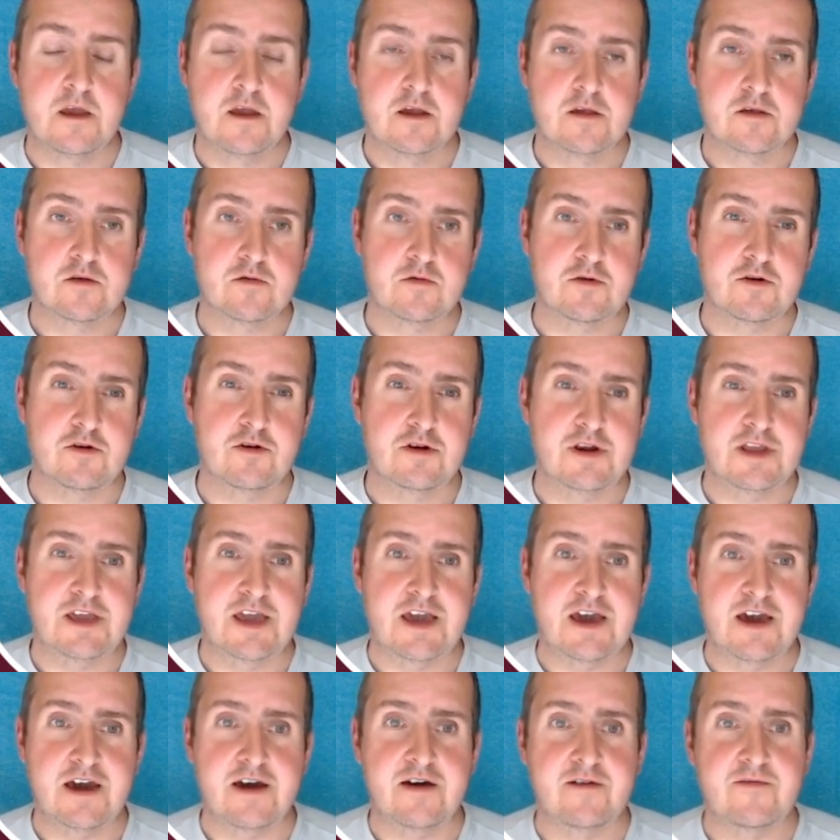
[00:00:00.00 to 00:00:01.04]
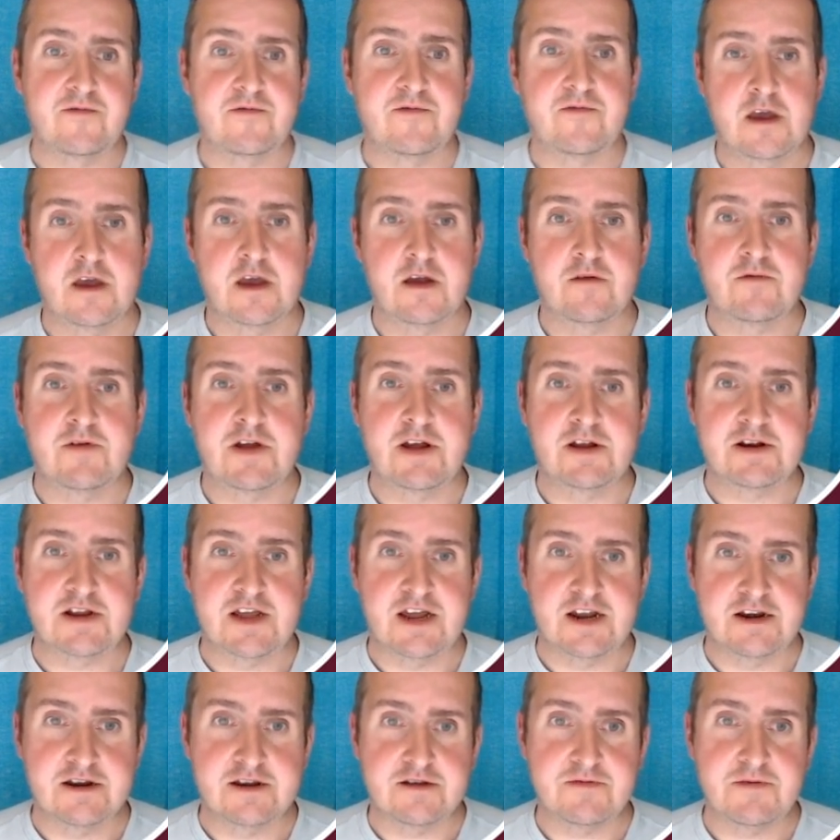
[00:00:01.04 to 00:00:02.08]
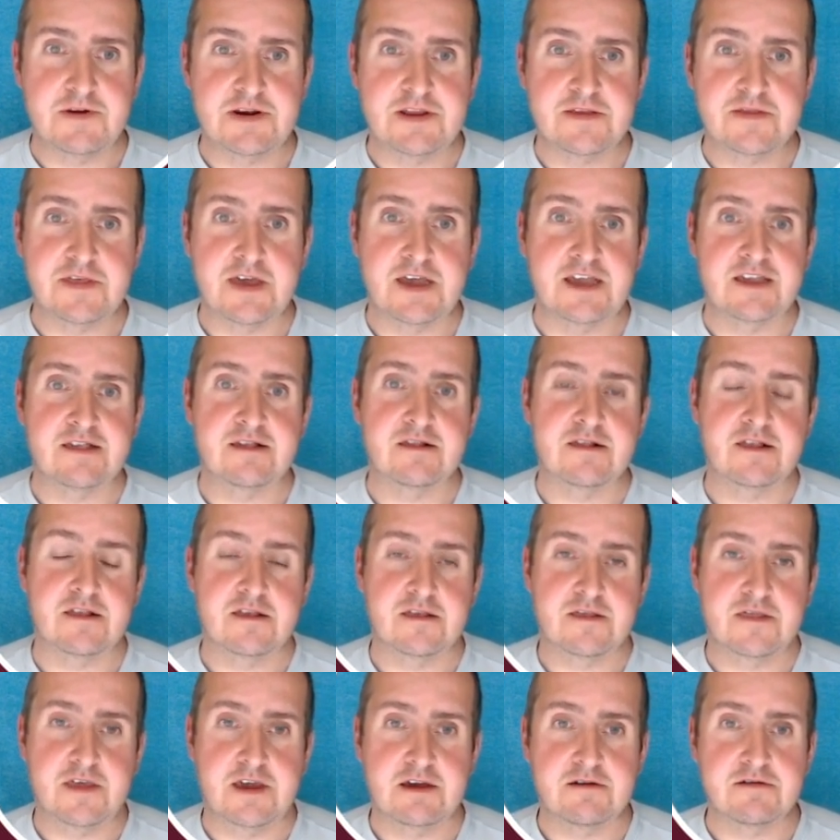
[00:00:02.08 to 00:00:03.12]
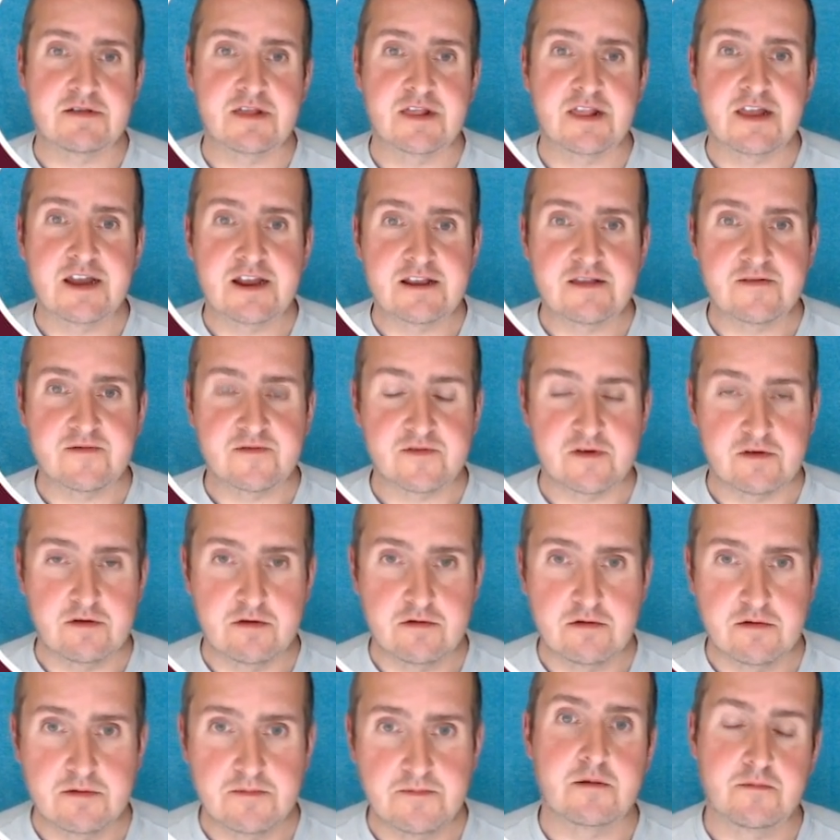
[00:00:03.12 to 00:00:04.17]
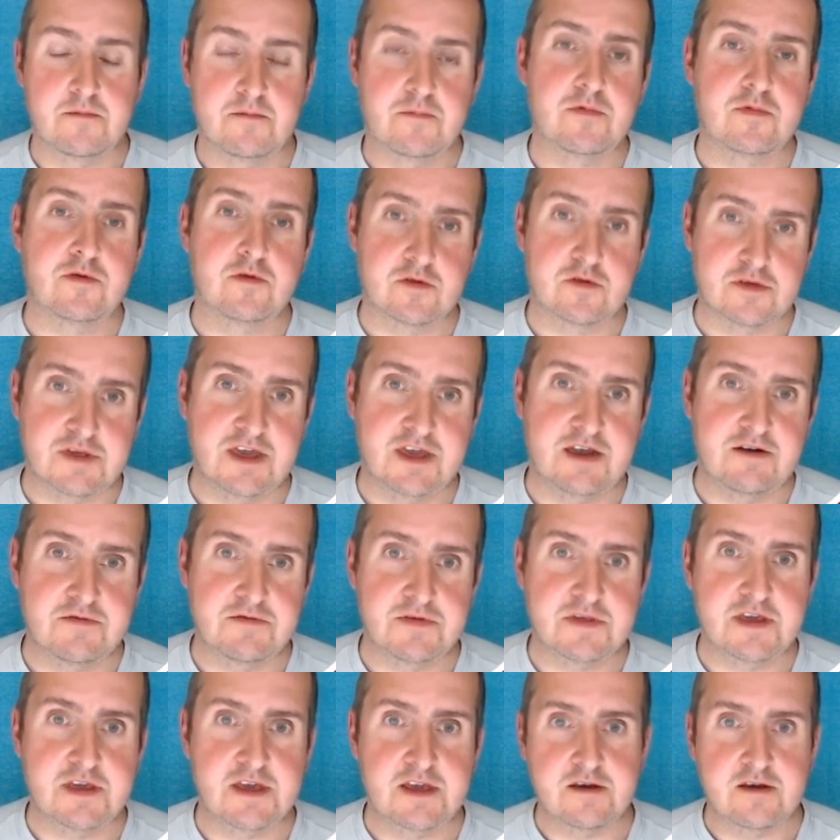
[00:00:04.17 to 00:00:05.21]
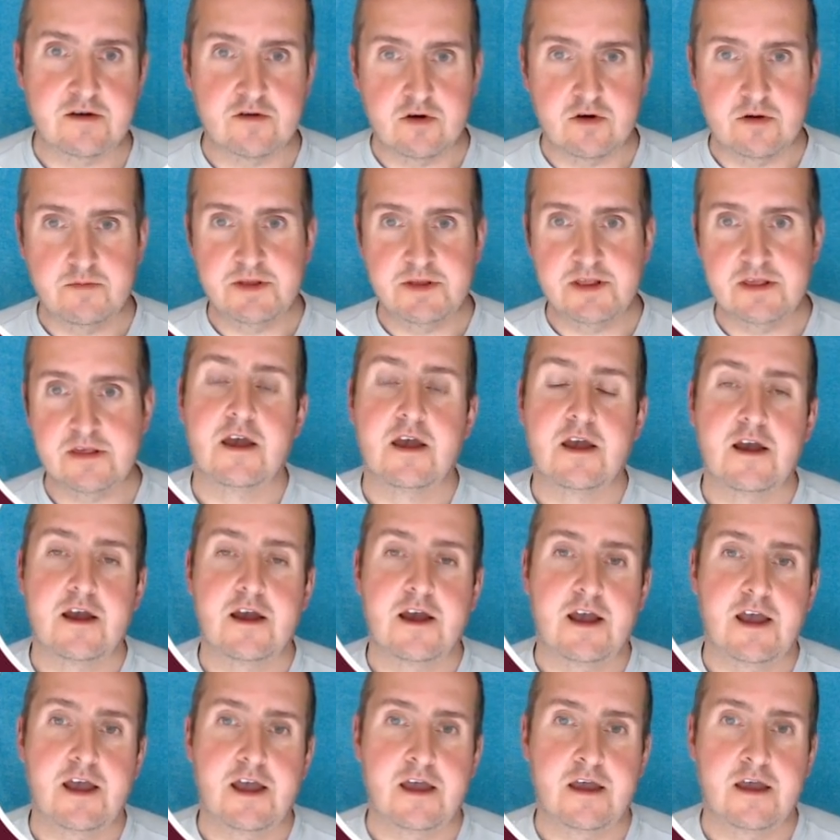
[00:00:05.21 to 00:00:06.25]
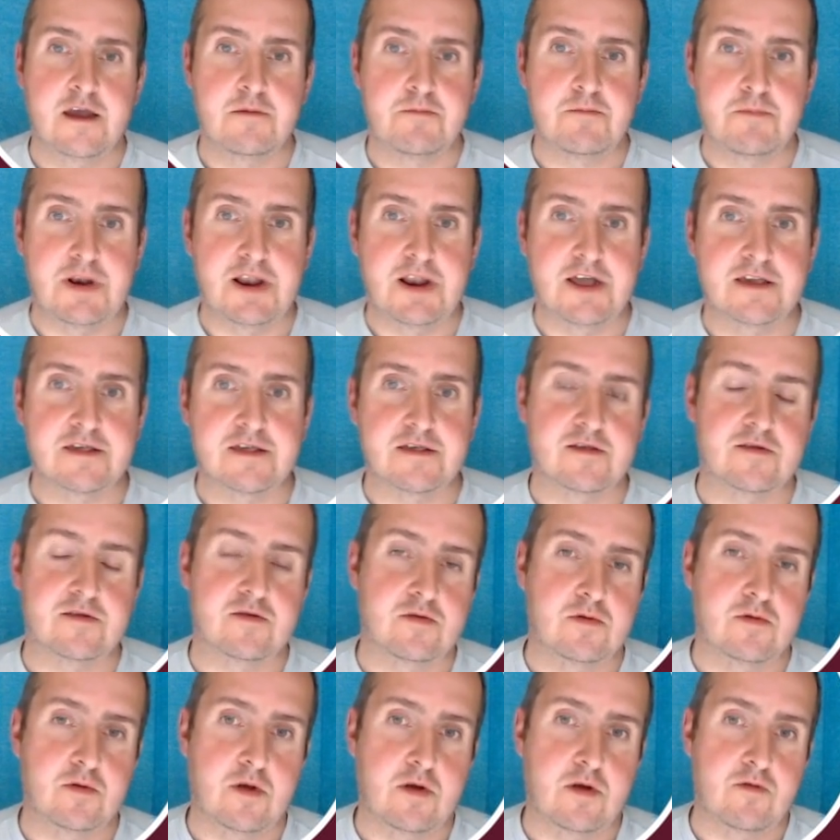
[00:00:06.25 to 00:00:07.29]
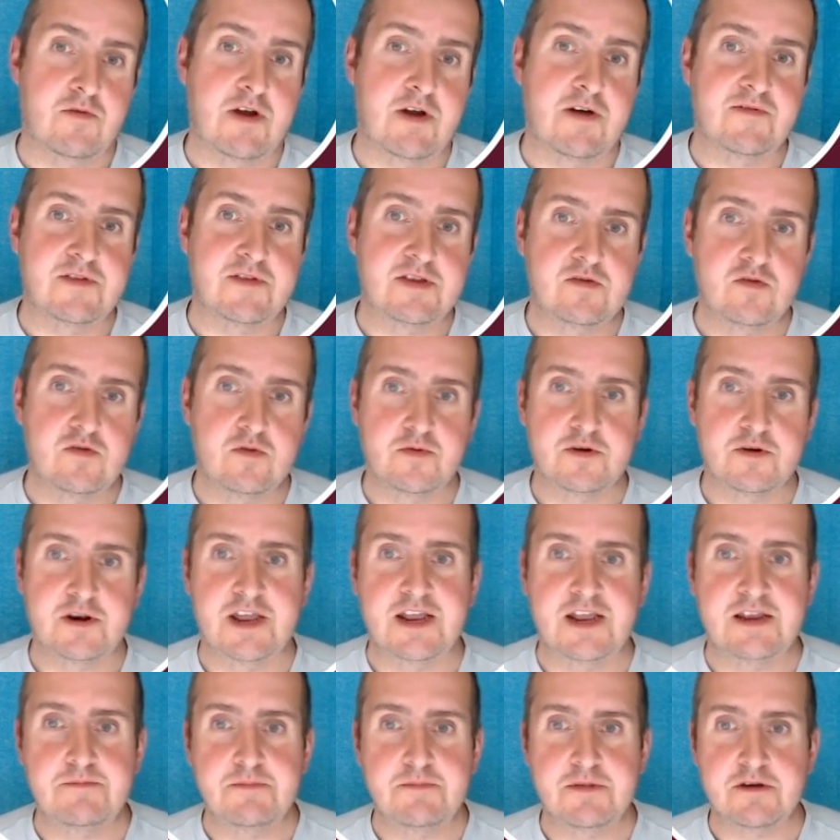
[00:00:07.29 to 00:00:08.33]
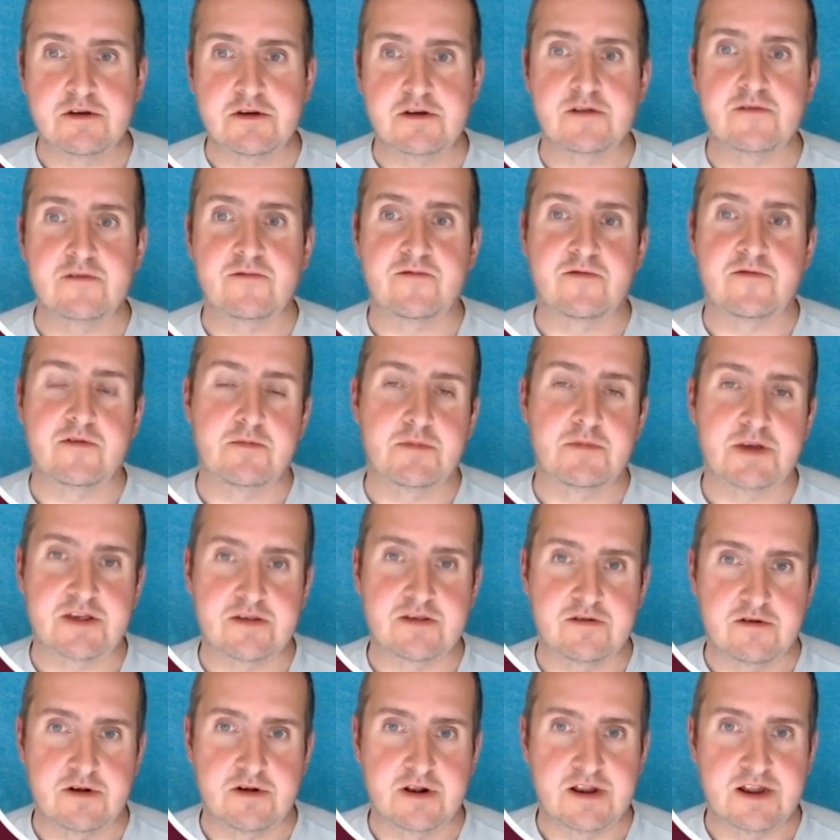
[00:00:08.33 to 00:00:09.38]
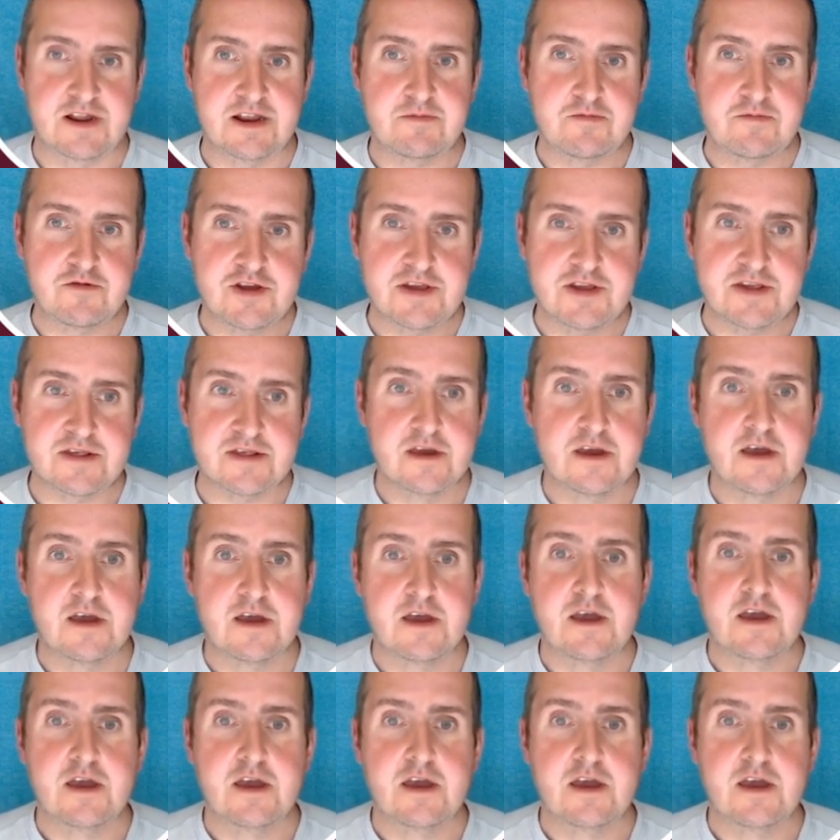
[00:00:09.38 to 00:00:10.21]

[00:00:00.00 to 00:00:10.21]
So we currently have around 120,000 lines of Go, not counting comments, uh, plus roughly 2.8 million from external libraries.